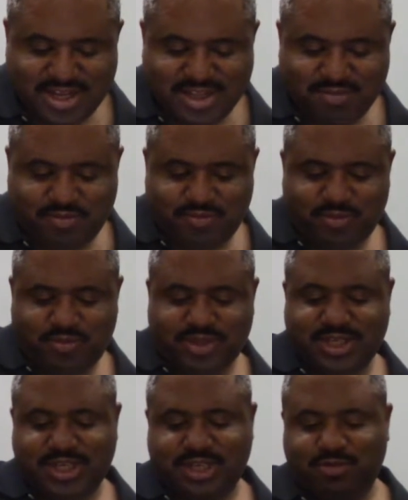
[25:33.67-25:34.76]
the
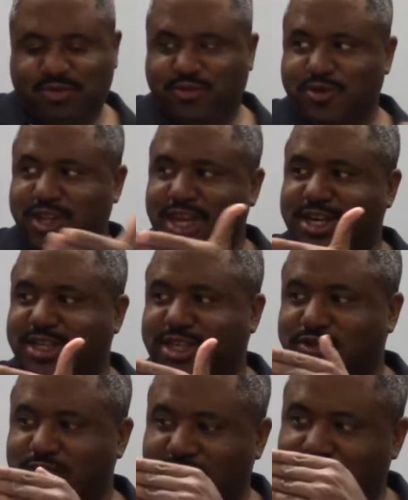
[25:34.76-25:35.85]
sentence before that is
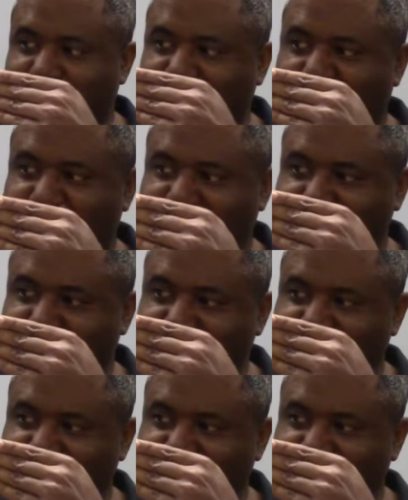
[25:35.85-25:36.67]
describing the altar,